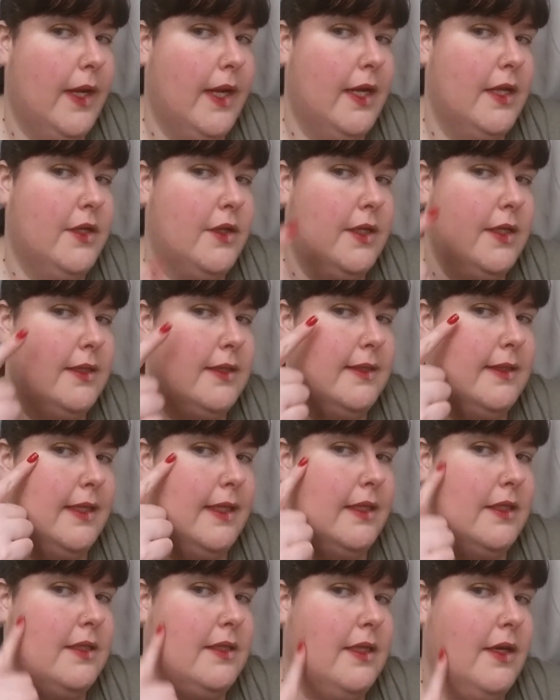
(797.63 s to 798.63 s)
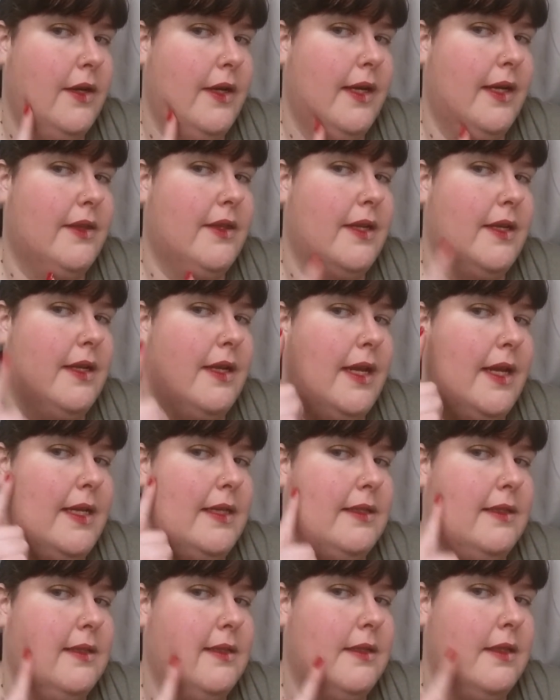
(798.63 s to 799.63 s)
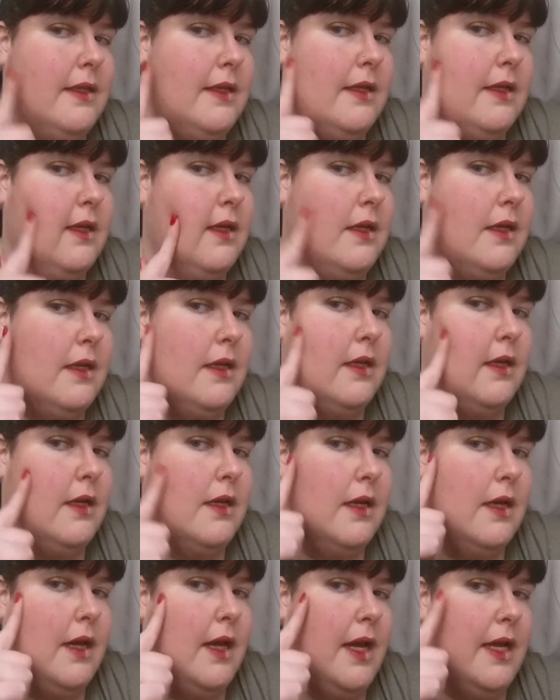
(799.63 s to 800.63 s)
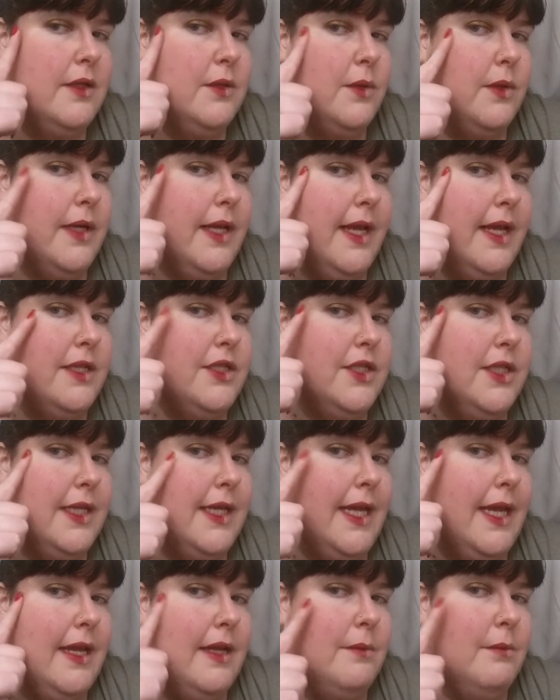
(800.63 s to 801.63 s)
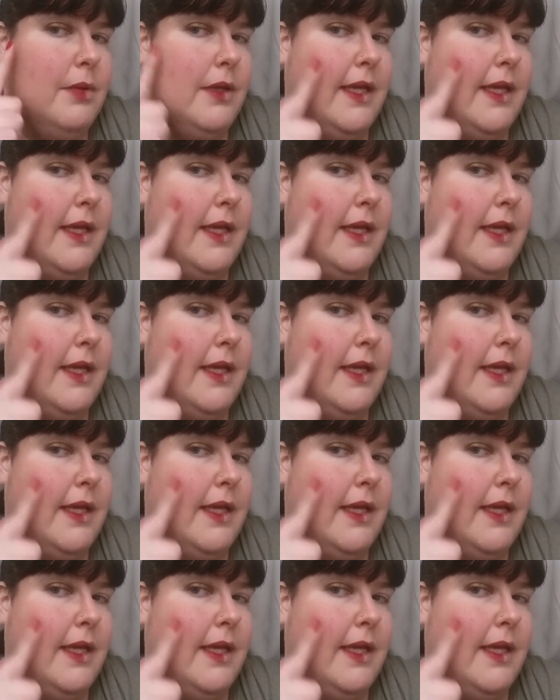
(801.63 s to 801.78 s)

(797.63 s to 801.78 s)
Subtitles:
And you can see just how I got that nice contoured edge again.